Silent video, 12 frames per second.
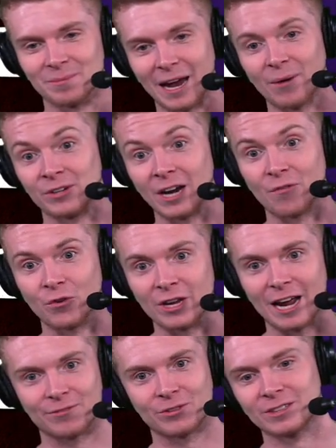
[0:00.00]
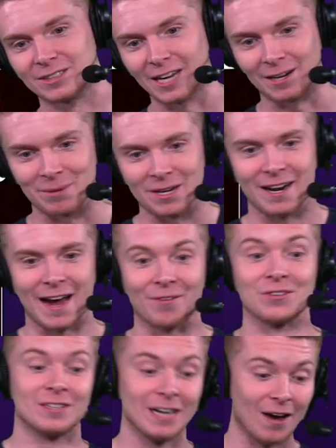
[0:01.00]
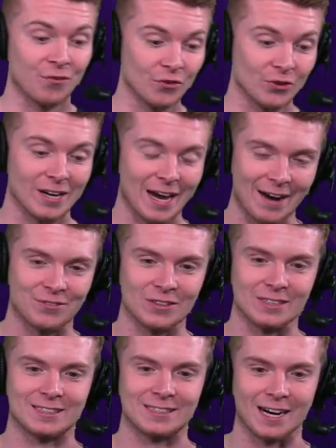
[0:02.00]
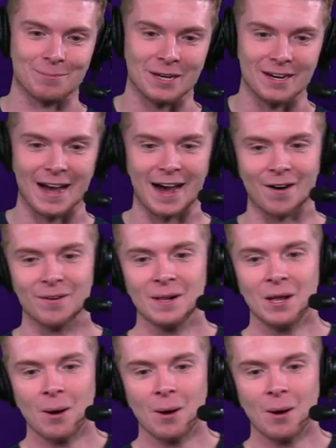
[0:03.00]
Yeah, definitely after the segment now. Definitely after the segment now.